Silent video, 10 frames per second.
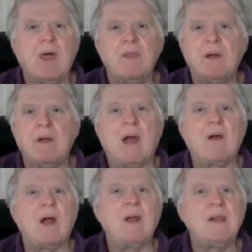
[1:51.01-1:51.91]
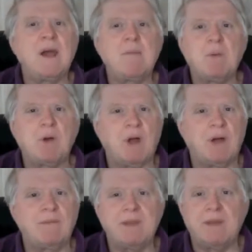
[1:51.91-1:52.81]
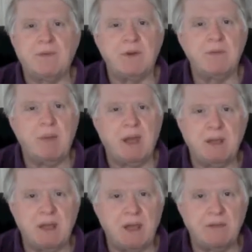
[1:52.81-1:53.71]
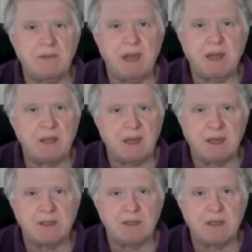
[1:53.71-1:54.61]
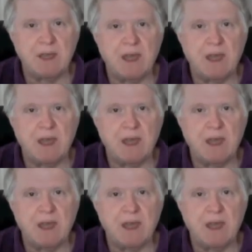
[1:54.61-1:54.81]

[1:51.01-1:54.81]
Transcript: There are a number of different meditative techniques.